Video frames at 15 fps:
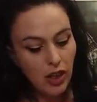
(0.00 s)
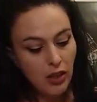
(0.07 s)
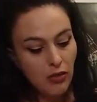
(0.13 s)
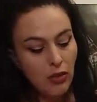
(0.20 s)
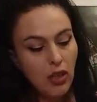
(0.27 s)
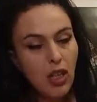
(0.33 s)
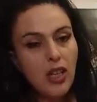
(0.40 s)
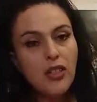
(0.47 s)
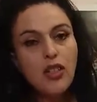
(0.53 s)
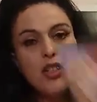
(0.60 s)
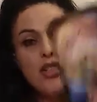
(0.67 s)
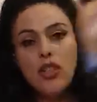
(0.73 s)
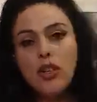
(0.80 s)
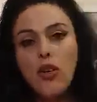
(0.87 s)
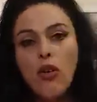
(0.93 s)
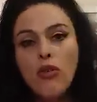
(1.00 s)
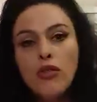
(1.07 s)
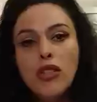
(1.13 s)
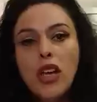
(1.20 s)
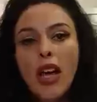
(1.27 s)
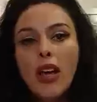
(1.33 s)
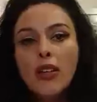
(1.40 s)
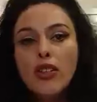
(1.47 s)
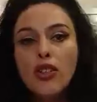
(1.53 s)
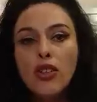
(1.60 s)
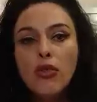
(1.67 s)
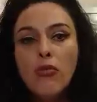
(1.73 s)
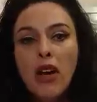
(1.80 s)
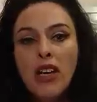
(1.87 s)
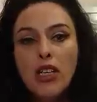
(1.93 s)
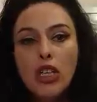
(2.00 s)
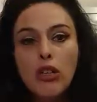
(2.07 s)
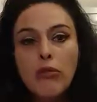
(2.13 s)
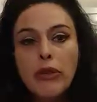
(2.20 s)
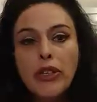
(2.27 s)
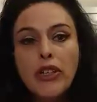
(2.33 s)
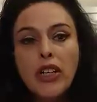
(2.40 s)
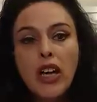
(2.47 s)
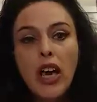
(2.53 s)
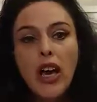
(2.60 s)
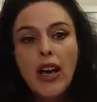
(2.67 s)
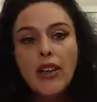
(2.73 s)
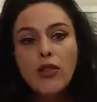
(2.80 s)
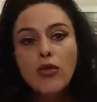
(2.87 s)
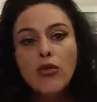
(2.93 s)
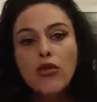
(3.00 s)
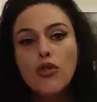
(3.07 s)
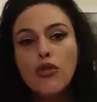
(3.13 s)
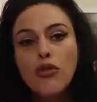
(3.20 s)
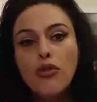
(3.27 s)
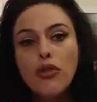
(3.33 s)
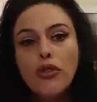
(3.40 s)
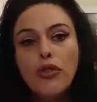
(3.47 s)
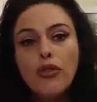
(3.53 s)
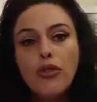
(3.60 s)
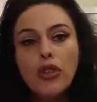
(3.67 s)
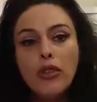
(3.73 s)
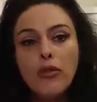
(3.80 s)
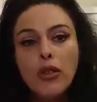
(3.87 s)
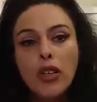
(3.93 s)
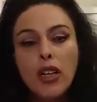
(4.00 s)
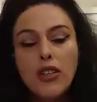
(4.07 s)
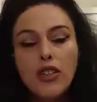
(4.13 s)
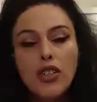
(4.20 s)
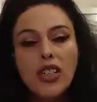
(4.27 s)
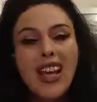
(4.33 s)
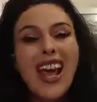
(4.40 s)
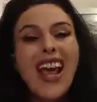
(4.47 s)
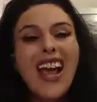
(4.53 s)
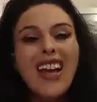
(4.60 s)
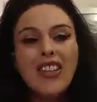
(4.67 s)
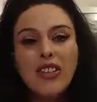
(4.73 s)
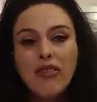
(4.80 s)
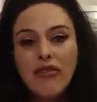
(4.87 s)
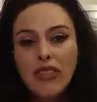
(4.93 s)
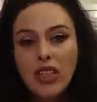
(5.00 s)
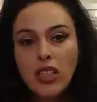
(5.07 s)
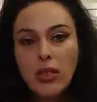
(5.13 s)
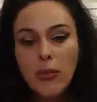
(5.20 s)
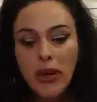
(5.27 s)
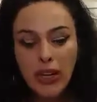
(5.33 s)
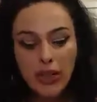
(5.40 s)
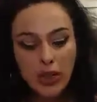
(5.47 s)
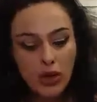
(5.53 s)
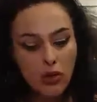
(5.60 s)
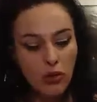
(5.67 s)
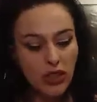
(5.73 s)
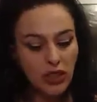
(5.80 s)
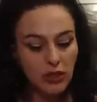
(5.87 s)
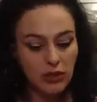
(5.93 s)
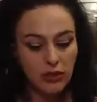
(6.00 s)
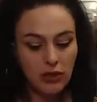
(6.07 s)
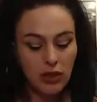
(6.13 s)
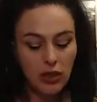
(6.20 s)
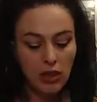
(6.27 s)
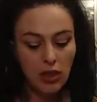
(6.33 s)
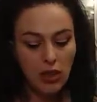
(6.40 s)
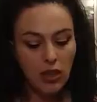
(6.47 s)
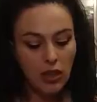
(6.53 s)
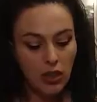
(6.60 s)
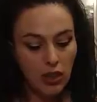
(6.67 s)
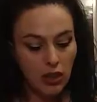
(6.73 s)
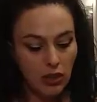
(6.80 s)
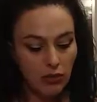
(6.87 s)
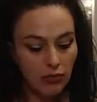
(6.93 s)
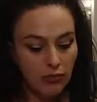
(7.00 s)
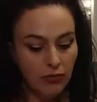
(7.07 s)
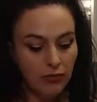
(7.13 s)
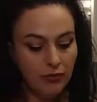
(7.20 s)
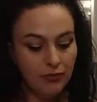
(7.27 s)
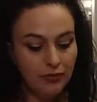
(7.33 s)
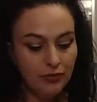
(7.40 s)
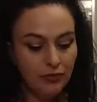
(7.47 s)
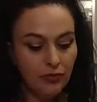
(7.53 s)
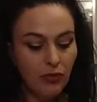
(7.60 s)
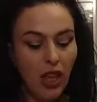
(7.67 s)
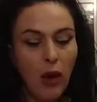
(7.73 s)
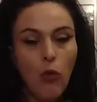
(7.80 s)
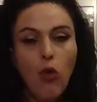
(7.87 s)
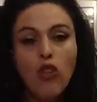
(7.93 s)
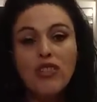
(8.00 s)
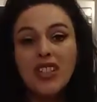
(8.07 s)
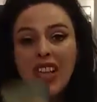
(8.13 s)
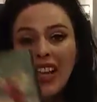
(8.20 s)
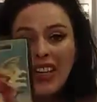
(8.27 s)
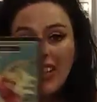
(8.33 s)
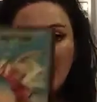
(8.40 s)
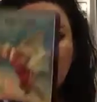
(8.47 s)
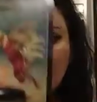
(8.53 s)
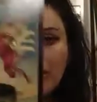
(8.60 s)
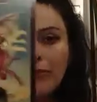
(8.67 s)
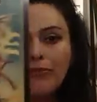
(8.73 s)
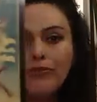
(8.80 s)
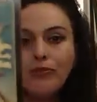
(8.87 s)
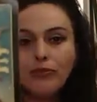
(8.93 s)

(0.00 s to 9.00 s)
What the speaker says: In relation to contact, you may communicate your truth in relation to how you feel about your twin and what's ended.